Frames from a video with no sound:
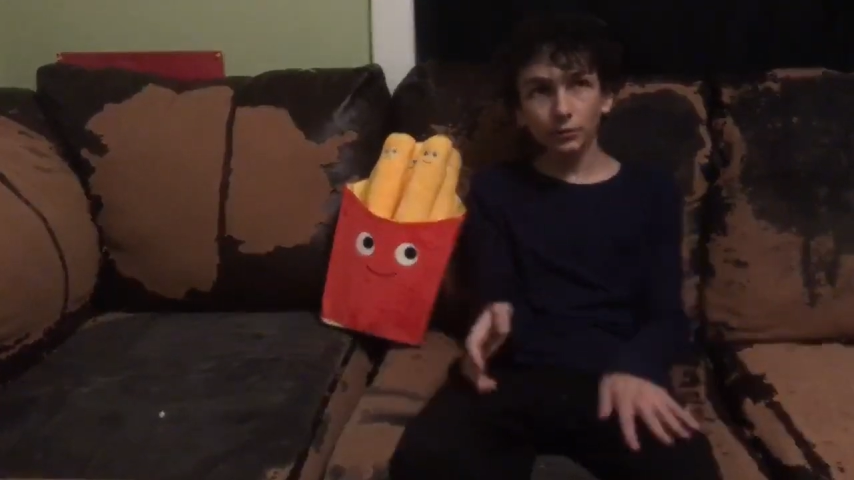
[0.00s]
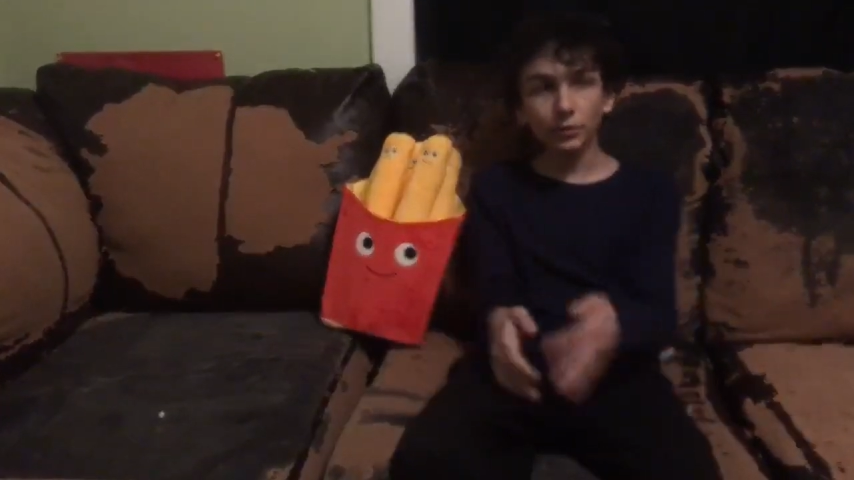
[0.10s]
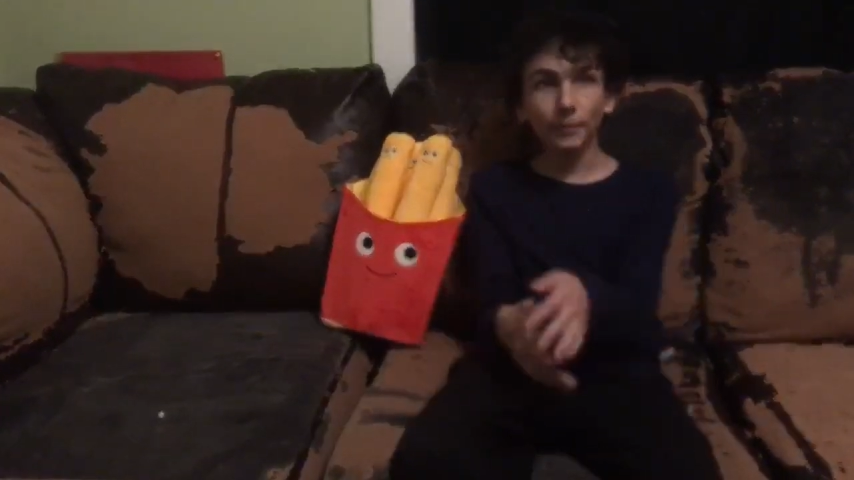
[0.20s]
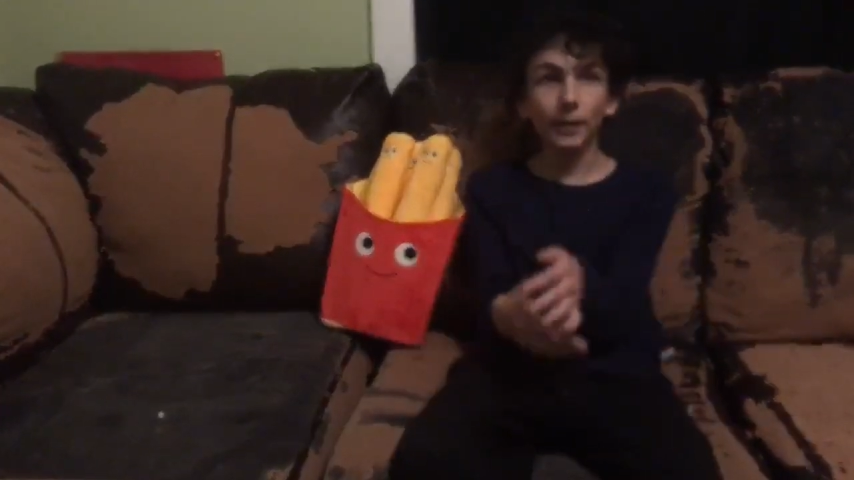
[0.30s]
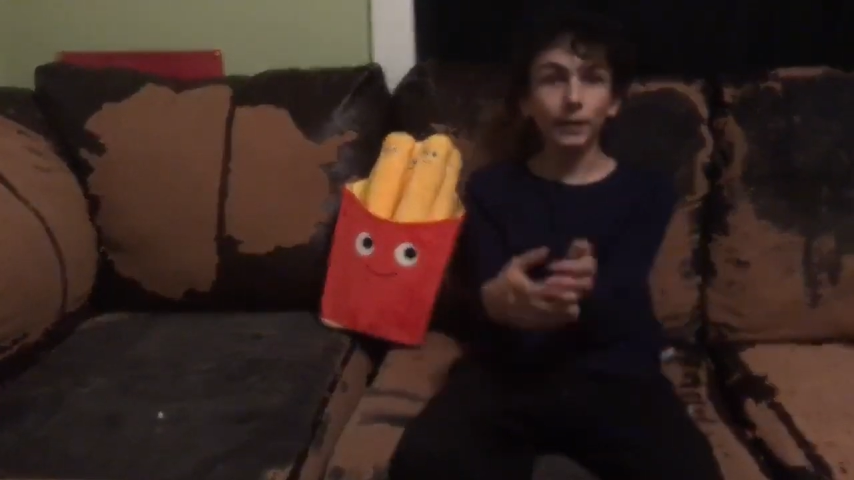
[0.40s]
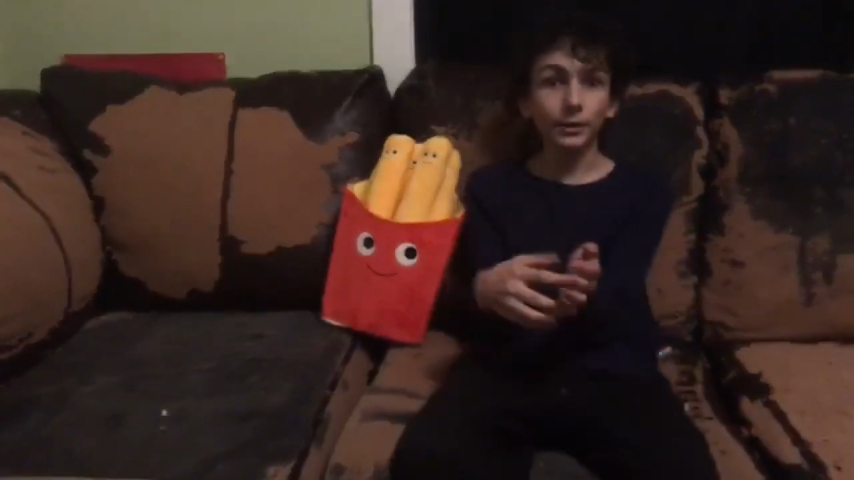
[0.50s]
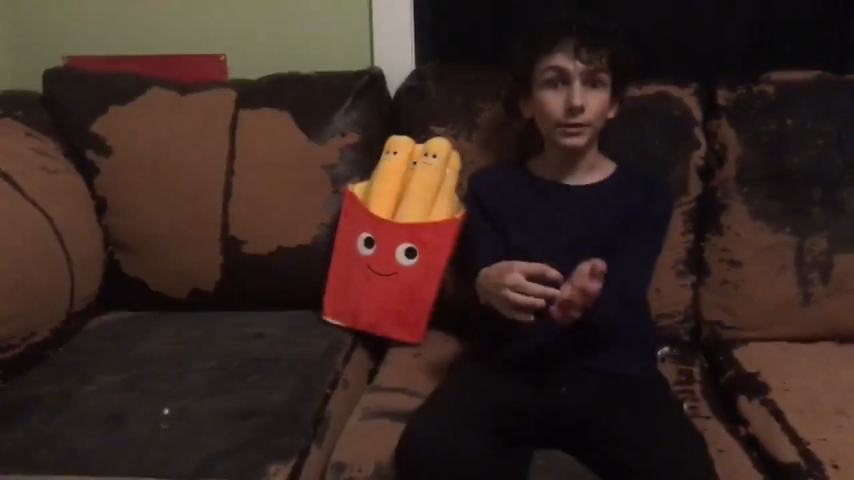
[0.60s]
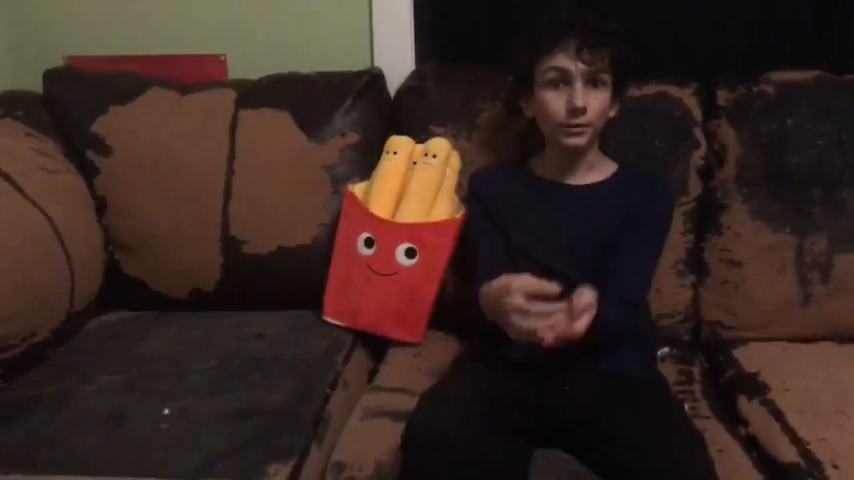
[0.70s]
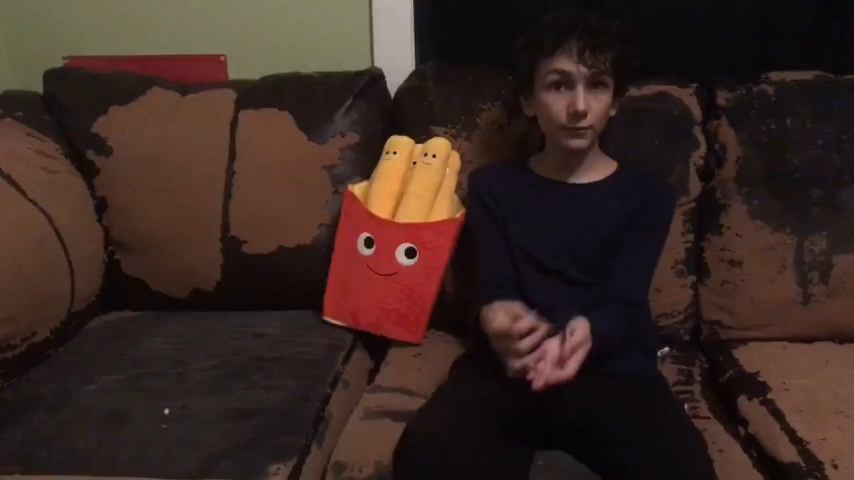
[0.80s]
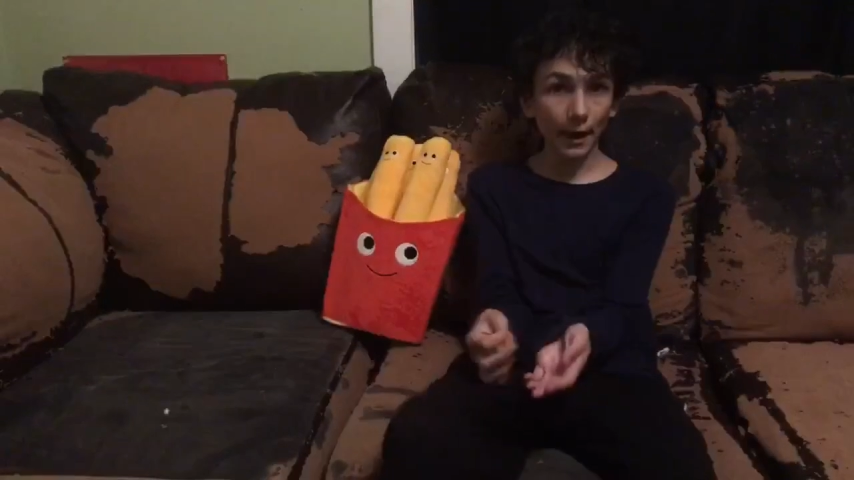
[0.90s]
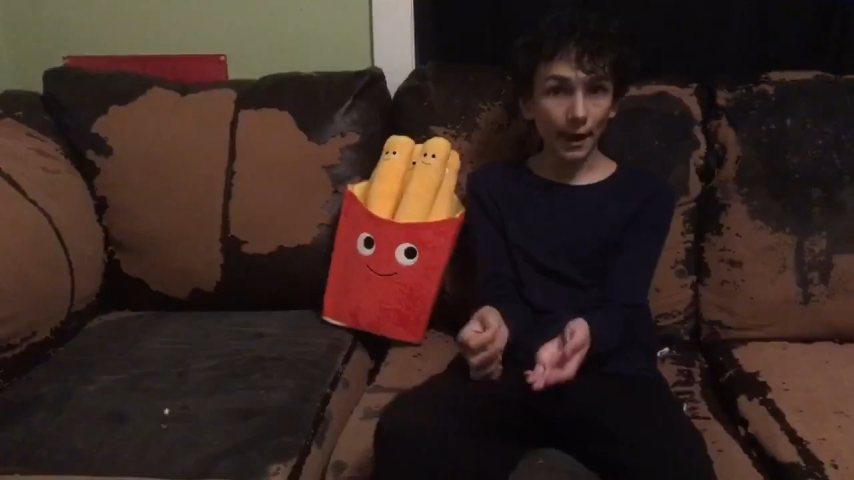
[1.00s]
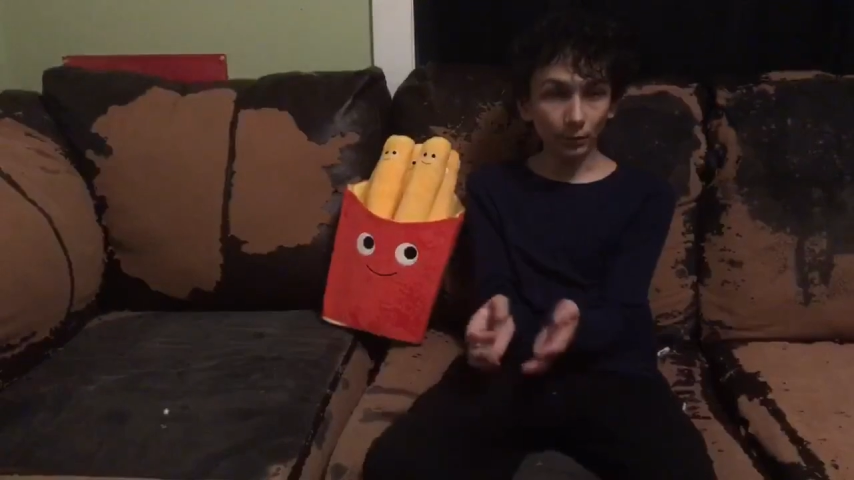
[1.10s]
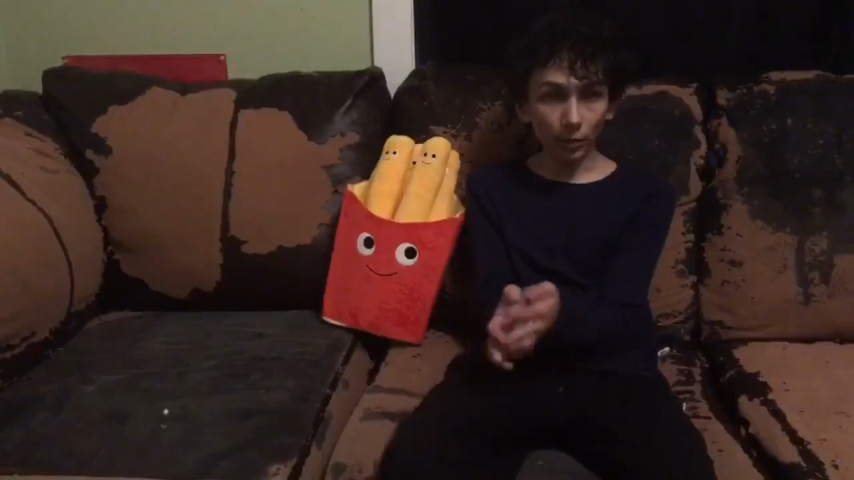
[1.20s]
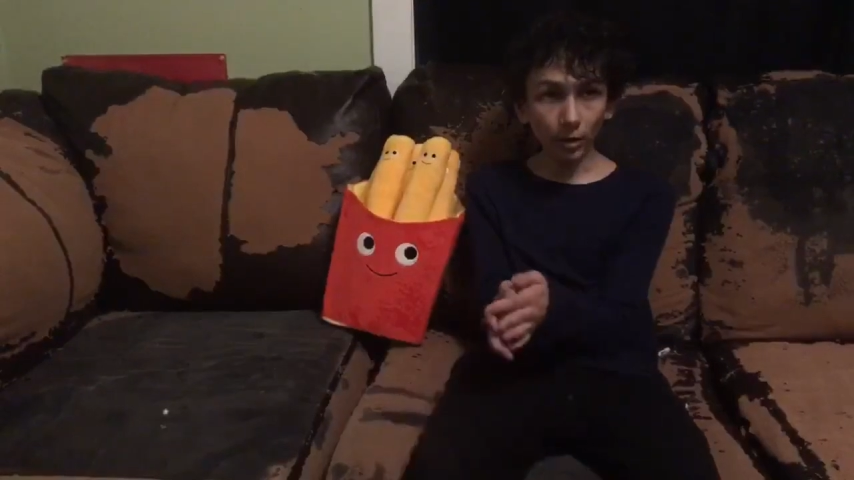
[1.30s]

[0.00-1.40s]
so I'm not going to do that.